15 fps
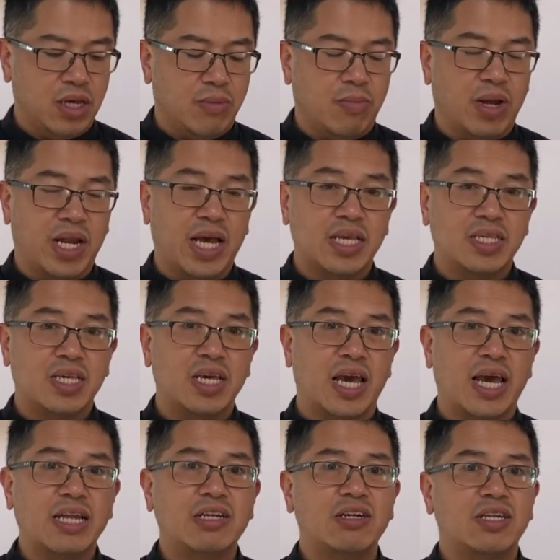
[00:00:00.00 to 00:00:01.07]
But as he
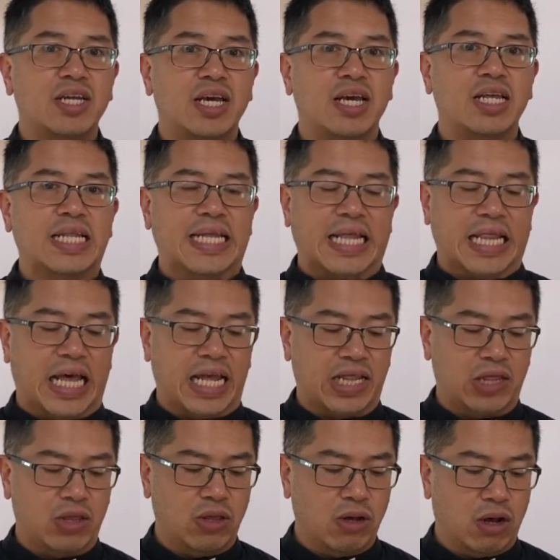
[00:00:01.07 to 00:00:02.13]
entertained
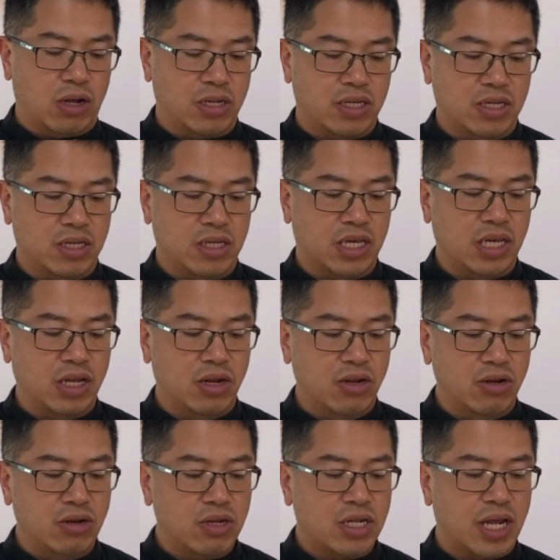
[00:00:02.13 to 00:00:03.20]
that thought, he
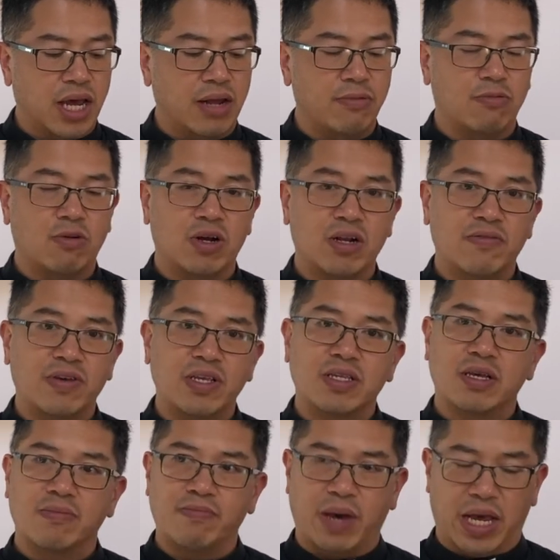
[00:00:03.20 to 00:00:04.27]
looked at one of his
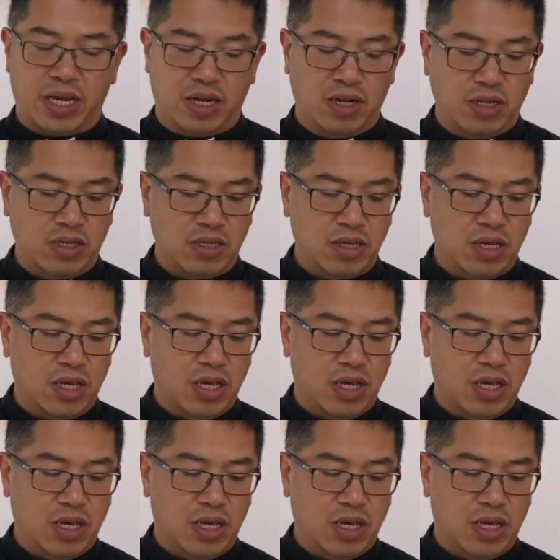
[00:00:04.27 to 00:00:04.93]
companions